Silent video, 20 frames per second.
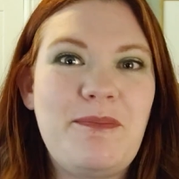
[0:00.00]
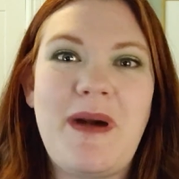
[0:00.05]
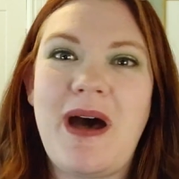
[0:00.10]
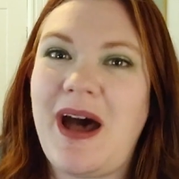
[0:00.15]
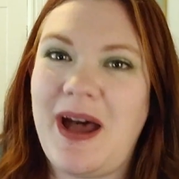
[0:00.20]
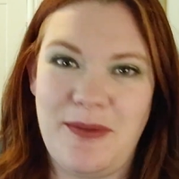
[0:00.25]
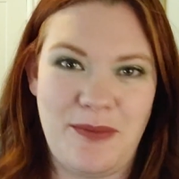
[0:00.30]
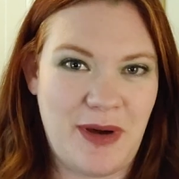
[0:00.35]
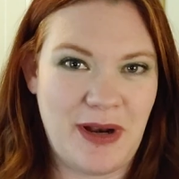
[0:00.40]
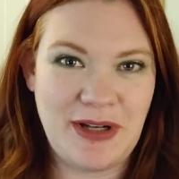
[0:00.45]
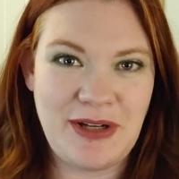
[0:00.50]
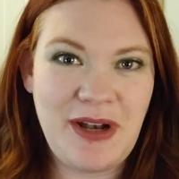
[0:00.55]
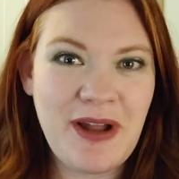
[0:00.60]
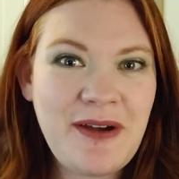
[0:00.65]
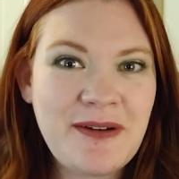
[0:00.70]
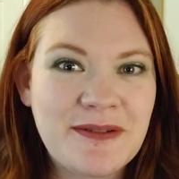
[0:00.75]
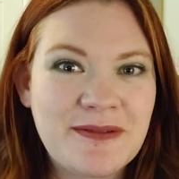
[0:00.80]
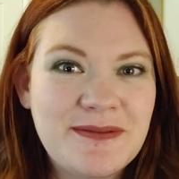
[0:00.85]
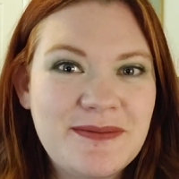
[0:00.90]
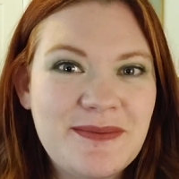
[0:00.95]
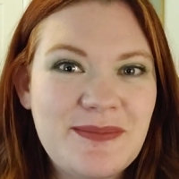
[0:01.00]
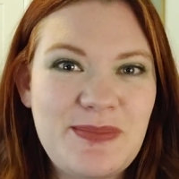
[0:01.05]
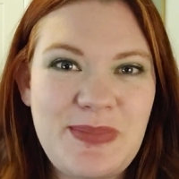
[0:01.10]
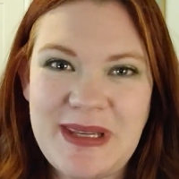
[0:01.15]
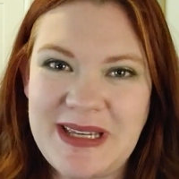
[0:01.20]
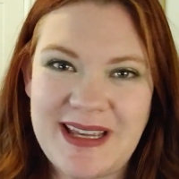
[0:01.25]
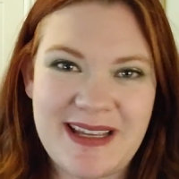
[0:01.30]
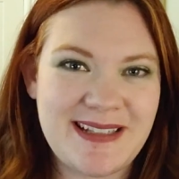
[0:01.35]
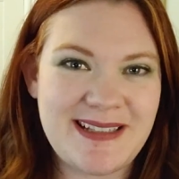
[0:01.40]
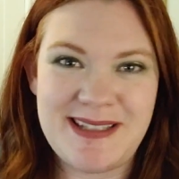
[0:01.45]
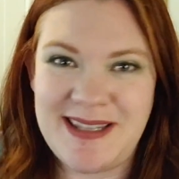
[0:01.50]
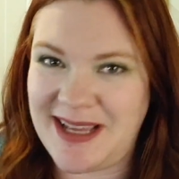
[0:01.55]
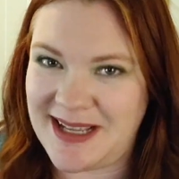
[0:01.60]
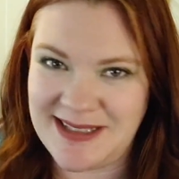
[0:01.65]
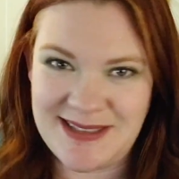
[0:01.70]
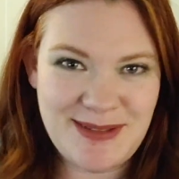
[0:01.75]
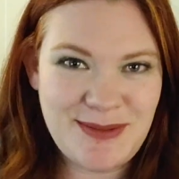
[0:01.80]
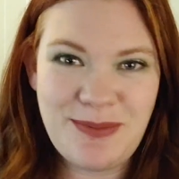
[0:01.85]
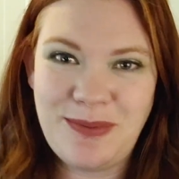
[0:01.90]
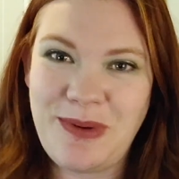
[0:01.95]
I want to know because
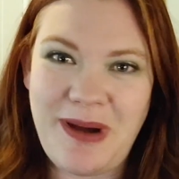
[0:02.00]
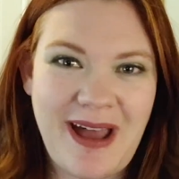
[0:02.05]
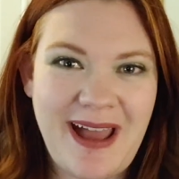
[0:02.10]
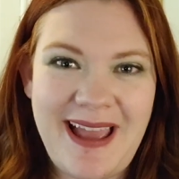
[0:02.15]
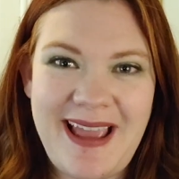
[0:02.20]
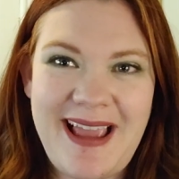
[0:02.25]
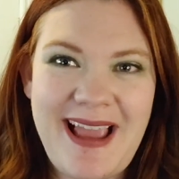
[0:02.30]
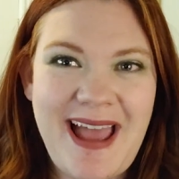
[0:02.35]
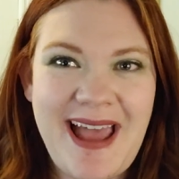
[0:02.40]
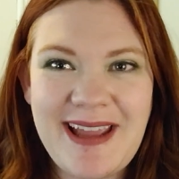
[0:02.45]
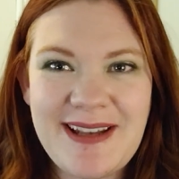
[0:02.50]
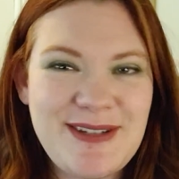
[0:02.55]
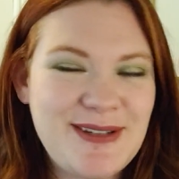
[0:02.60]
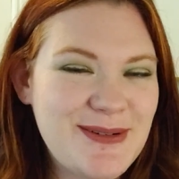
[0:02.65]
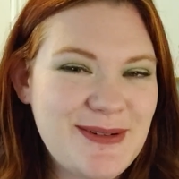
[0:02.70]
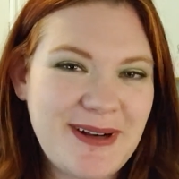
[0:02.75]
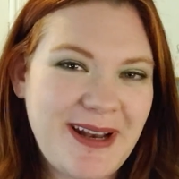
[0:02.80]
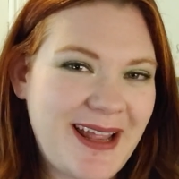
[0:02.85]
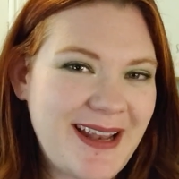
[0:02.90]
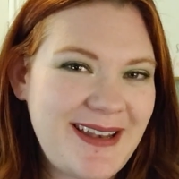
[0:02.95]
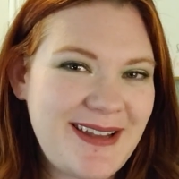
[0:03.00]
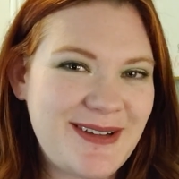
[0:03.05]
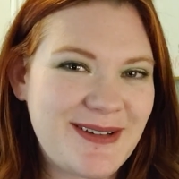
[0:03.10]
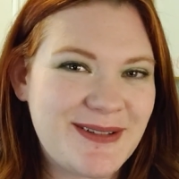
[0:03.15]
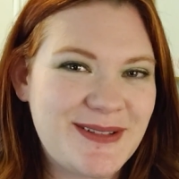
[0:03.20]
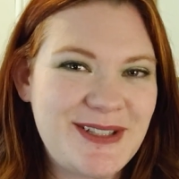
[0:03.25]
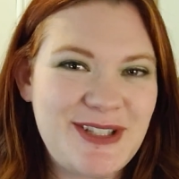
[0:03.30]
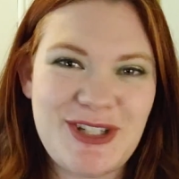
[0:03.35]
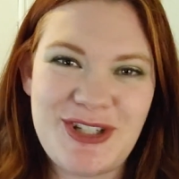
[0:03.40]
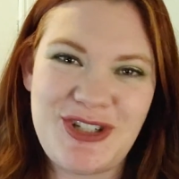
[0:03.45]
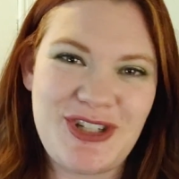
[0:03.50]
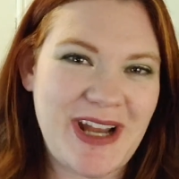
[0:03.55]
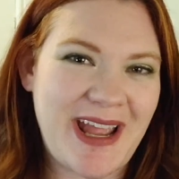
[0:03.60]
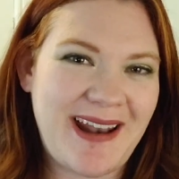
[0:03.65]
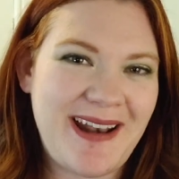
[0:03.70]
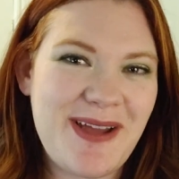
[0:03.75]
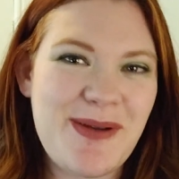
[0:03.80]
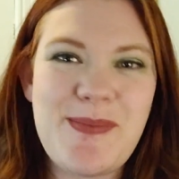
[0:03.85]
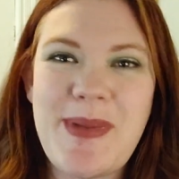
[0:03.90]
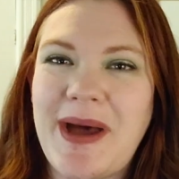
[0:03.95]
that's why I do what I do, to chat
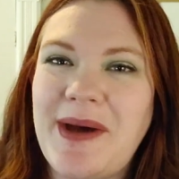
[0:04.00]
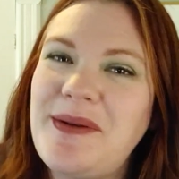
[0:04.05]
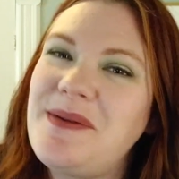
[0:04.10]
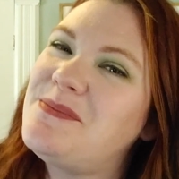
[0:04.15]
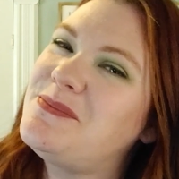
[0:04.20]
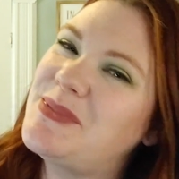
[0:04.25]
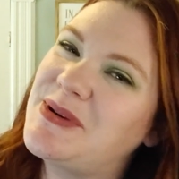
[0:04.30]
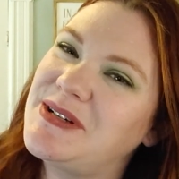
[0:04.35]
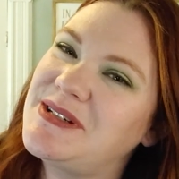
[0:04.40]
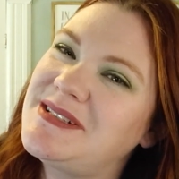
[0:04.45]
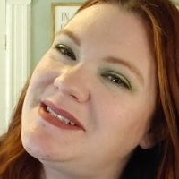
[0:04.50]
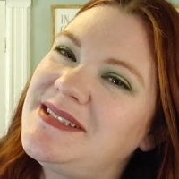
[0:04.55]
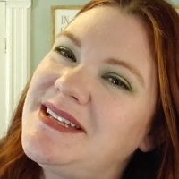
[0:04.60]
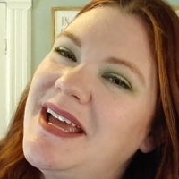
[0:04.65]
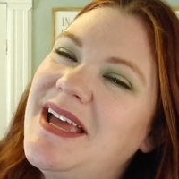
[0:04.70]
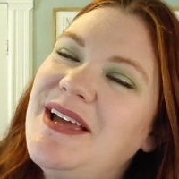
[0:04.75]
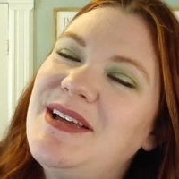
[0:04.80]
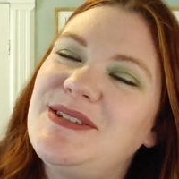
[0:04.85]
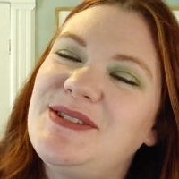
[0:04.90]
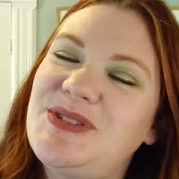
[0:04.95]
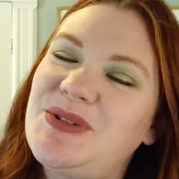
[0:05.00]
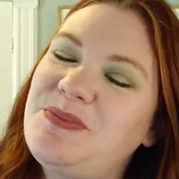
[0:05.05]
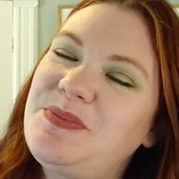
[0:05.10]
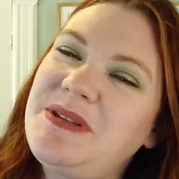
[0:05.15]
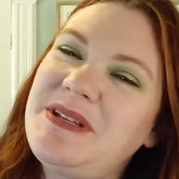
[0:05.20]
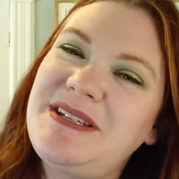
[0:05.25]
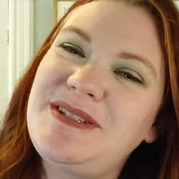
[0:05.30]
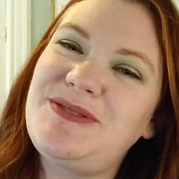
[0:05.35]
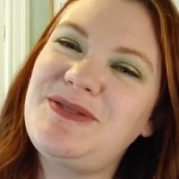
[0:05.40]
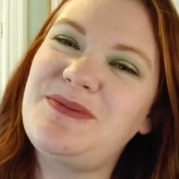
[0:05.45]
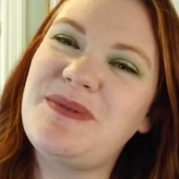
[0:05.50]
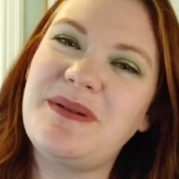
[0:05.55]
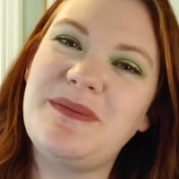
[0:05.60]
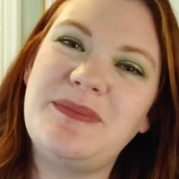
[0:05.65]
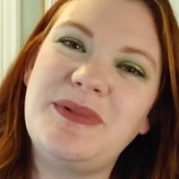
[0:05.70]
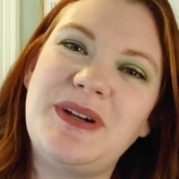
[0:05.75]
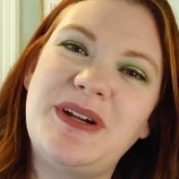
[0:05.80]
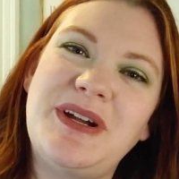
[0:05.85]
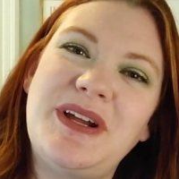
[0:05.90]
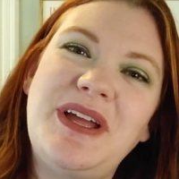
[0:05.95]
about books. So please
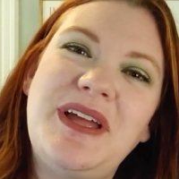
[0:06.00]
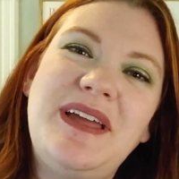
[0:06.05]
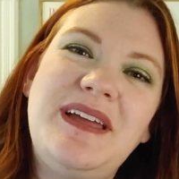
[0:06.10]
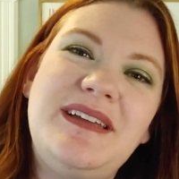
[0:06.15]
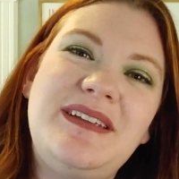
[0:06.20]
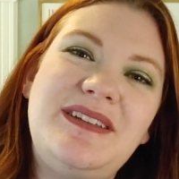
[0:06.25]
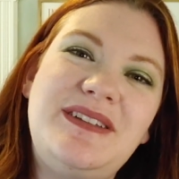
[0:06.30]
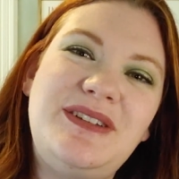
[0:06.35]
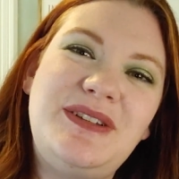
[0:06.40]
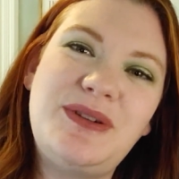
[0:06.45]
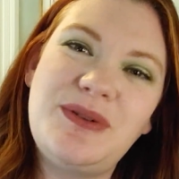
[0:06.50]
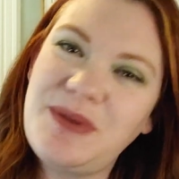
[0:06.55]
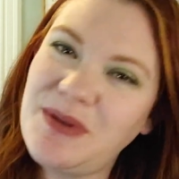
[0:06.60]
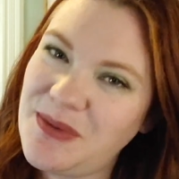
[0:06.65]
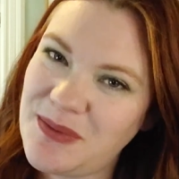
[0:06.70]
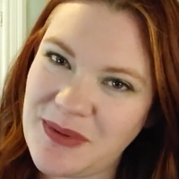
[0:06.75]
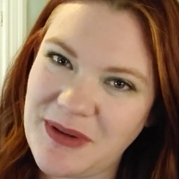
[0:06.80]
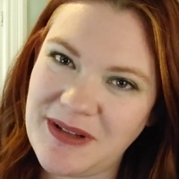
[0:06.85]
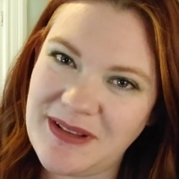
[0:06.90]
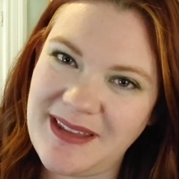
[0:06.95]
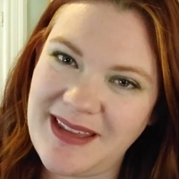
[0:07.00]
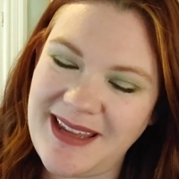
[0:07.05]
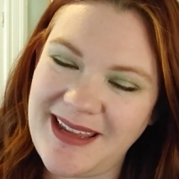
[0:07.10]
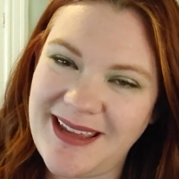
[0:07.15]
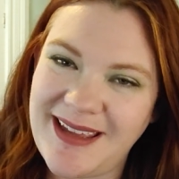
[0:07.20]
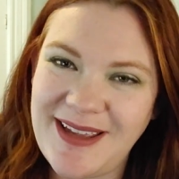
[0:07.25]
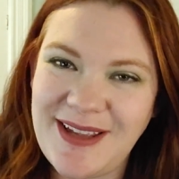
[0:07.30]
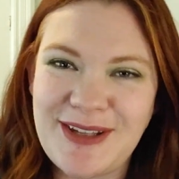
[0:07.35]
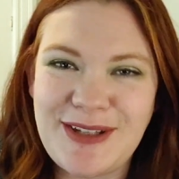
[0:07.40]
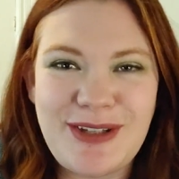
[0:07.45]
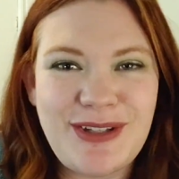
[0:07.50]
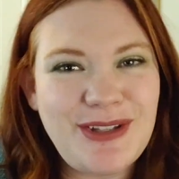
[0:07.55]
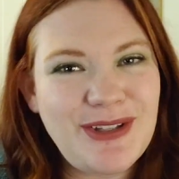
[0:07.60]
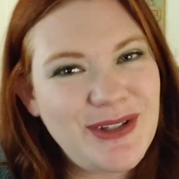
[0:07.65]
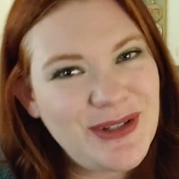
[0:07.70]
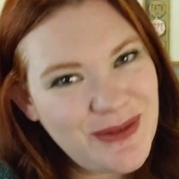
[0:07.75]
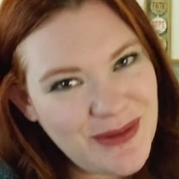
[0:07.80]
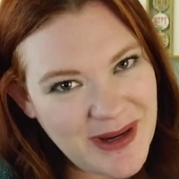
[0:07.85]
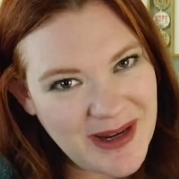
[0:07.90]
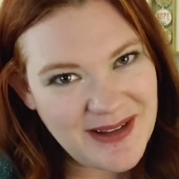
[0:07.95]
remember, you are worthy,
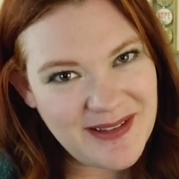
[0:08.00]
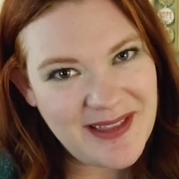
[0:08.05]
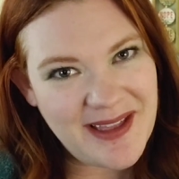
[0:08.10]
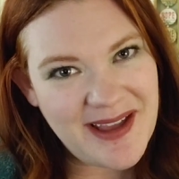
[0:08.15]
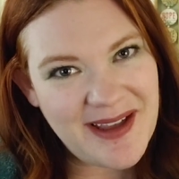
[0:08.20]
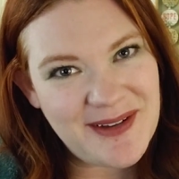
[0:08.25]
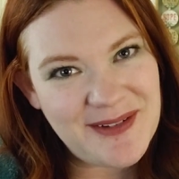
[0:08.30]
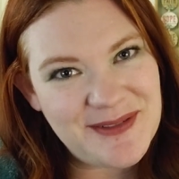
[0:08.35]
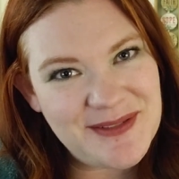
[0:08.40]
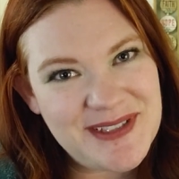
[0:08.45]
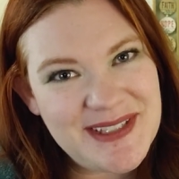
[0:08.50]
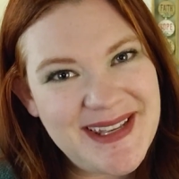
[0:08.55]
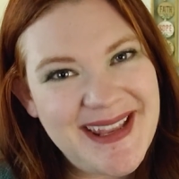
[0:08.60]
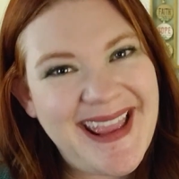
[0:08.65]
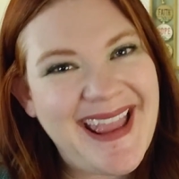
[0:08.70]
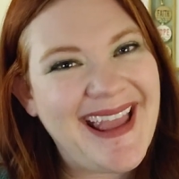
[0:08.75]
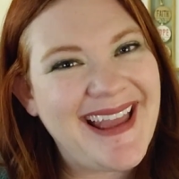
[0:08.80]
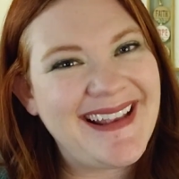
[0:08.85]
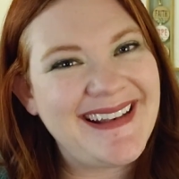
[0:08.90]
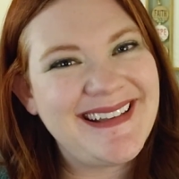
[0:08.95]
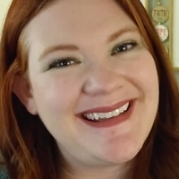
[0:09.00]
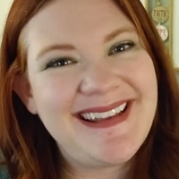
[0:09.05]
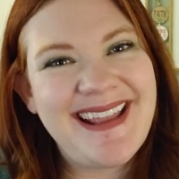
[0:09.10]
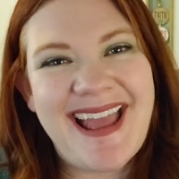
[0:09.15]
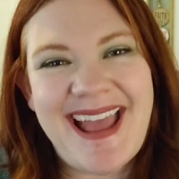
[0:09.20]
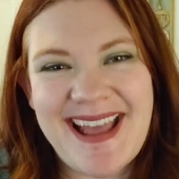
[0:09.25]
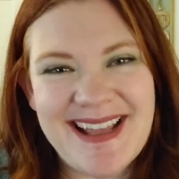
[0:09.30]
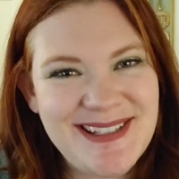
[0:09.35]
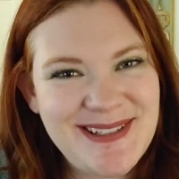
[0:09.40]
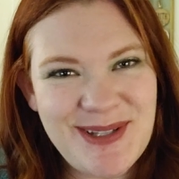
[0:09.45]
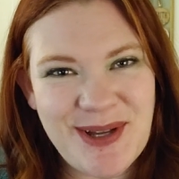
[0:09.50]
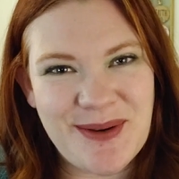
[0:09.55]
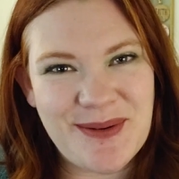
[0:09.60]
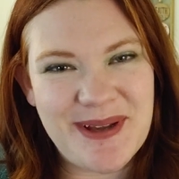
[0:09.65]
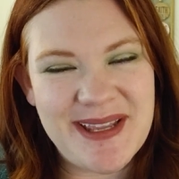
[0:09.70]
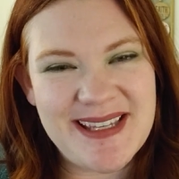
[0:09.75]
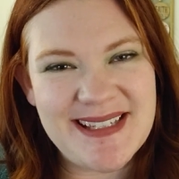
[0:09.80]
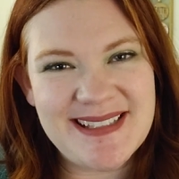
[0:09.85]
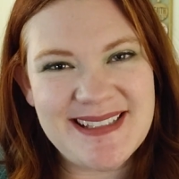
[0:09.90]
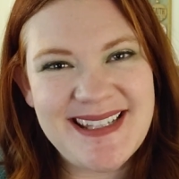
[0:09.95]
you are loved, and as
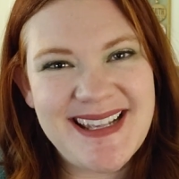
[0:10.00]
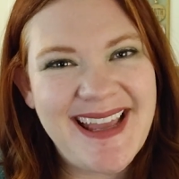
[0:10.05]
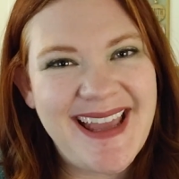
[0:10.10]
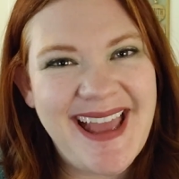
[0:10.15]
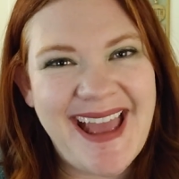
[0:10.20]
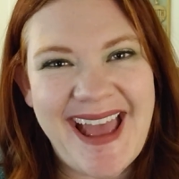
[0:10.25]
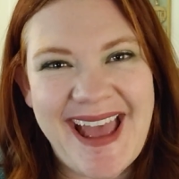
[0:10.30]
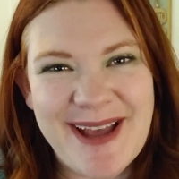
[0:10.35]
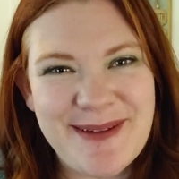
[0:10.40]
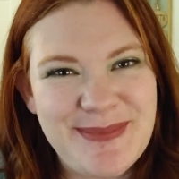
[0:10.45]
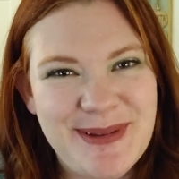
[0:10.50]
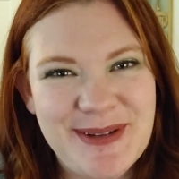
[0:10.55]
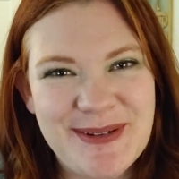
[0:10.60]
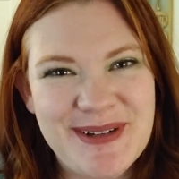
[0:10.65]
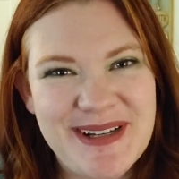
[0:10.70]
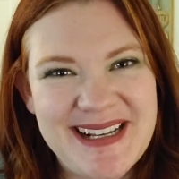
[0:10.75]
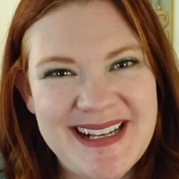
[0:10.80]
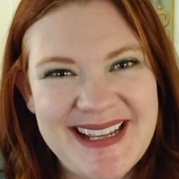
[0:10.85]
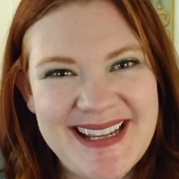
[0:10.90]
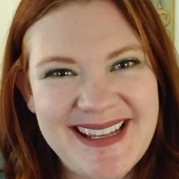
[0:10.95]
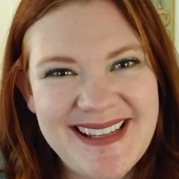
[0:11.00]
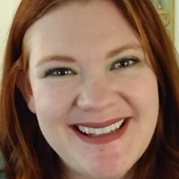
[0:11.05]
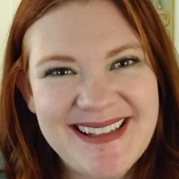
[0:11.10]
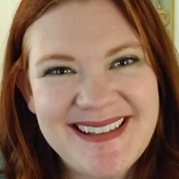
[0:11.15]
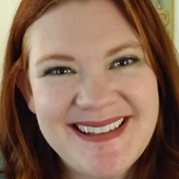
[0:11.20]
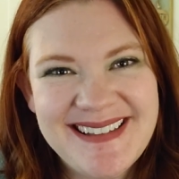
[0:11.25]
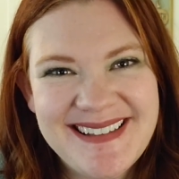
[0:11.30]
always, happy reading.